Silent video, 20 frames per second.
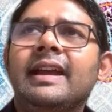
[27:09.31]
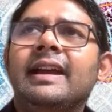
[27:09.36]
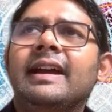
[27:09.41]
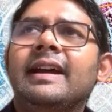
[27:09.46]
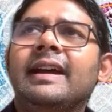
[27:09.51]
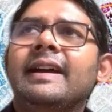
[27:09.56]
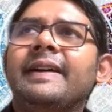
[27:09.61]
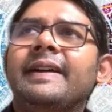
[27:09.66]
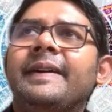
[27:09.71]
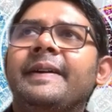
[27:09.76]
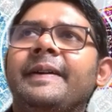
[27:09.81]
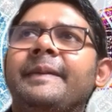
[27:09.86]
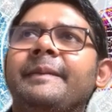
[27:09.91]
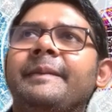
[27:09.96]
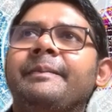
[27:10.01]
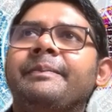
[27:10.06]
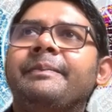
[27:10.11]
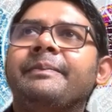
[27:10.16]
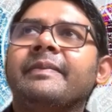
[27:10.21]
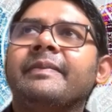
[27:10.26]

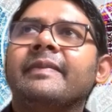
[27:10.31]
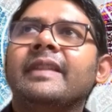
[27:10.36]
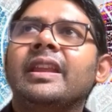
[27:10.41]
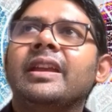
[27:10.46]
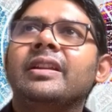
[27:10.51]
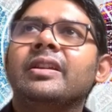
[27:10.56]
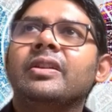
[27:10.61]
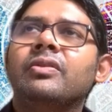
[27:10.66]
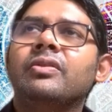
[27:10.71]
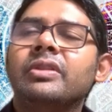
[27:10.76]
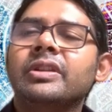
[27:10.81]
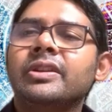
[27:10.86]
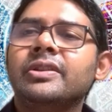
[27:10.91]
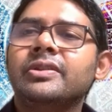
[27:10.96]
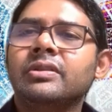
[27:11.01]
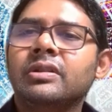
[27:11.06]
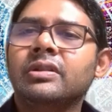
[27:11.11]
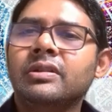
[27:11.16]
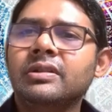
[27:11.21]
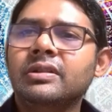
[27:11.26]
And according to
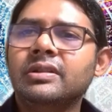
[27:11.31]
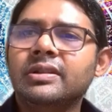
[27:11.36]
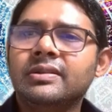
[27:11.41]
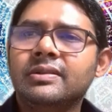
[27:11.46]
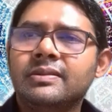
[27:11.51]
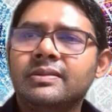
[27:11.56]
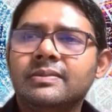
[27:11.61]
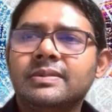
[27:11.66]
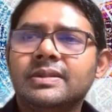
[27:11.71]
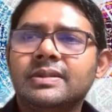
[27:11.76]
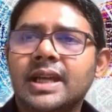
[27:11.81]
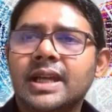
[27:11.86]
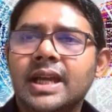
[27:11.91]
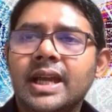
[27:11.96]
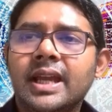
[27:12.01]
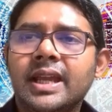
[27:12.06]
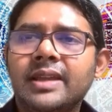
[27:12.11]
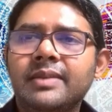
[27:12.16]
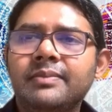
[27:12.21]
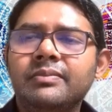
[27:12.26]
Earth
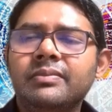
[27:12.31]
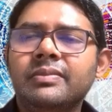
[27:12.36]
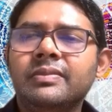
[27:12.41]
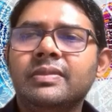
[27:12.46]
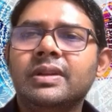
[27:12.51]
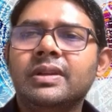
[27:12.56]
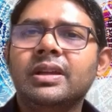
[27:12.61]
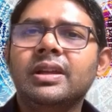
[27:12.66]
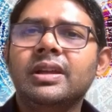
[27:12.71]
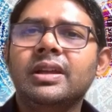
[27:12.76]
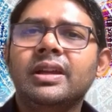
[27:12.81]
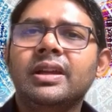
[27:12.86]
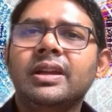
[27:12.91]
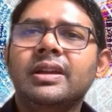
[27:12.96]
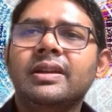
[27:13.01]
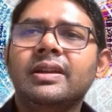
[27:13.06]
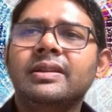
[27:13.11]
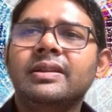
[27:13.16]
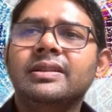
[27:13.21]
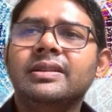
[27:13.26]
time,
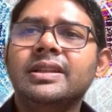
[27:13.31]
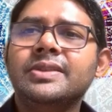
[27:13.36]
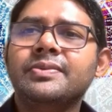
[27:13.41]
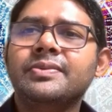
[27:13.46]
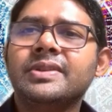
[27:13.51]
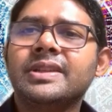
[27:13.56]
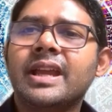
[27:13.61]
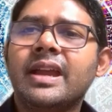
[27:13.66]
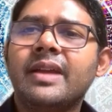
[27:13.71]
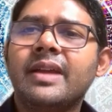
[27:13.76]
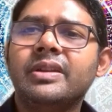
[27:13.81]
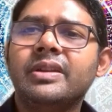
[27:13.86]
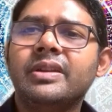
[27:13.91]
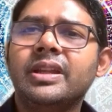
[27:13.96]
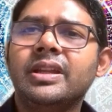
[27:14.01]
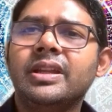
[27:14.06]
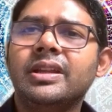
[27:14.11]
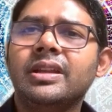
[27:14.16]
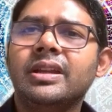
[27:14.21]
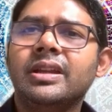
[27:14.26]
this was
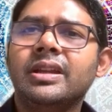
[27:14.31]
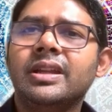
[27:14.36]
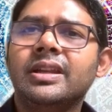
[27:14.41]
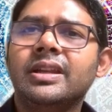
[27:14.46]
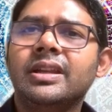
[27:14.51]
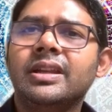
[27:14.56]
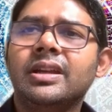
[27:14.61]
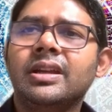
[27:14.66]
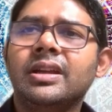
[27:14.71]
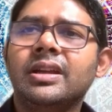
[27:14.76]
happening in